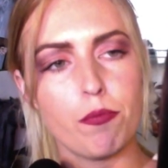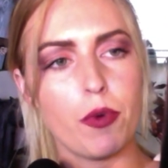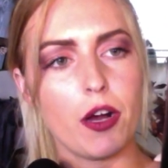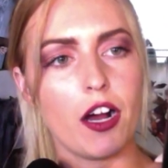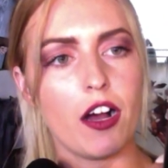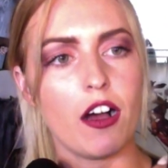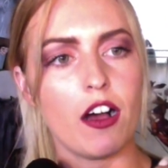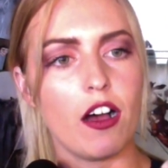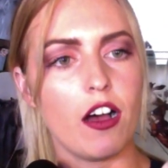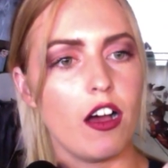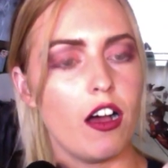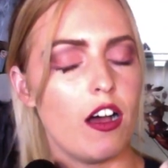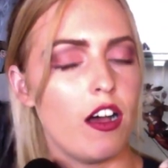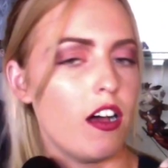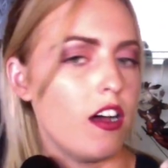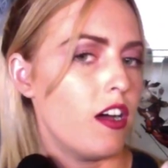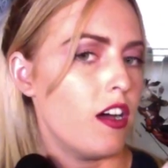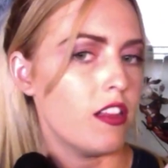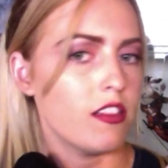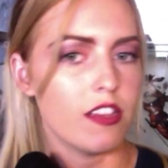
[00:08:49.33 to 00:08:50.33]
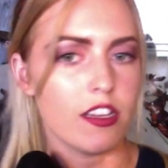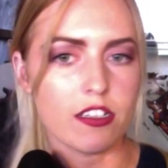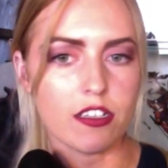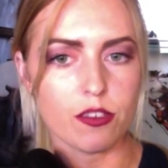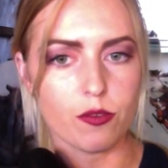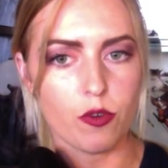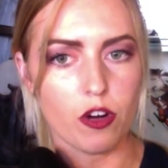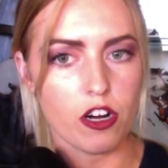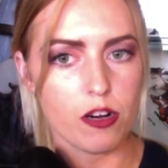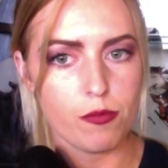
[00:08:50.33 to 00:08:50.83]
but that
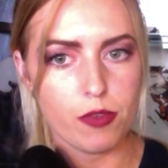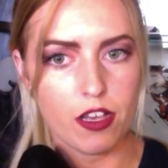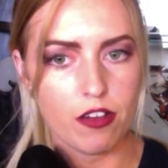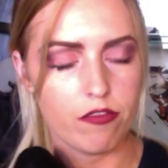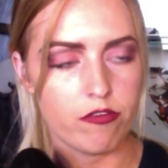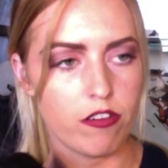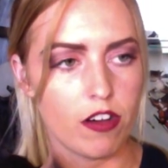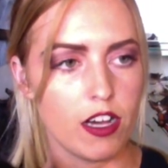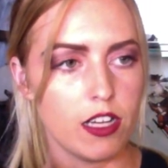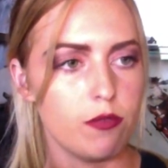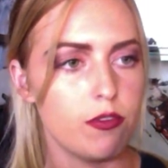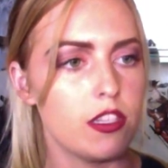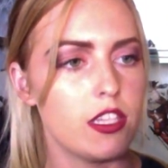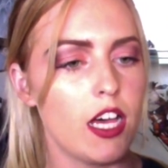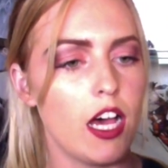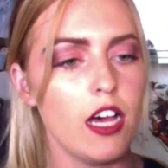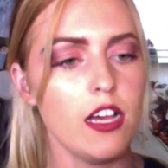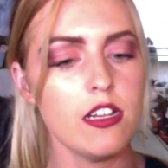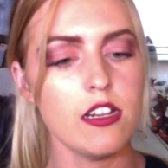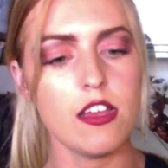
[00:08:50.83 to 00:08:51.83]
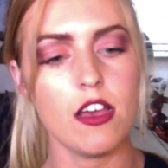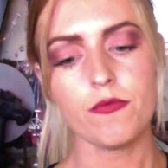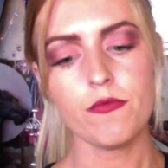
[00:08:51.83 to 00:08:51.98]
doesn't worry me. I'm fine with that.